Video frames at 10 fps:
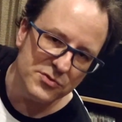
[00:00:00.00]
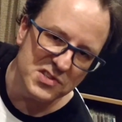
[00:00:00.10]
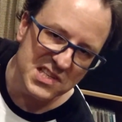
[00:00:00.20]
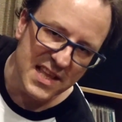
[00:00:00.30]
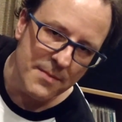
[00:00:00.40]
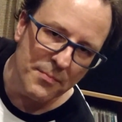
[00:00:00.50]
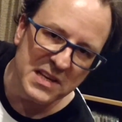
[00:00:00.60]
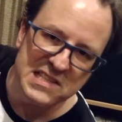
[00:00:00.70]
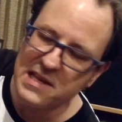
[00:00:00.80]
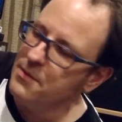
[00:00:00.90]
Sleep by
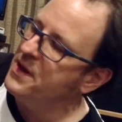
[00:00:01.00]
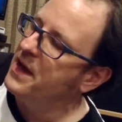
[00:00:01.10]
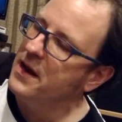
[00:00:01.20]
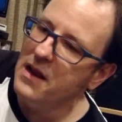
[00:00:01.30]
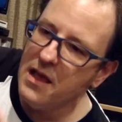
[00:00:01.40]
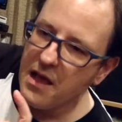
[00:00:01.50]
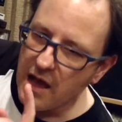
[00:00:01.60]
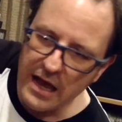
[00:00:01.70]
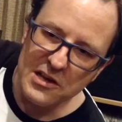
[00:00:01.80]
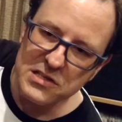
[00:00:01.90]
Tiamat.
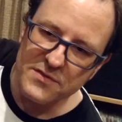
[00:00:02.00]
I also have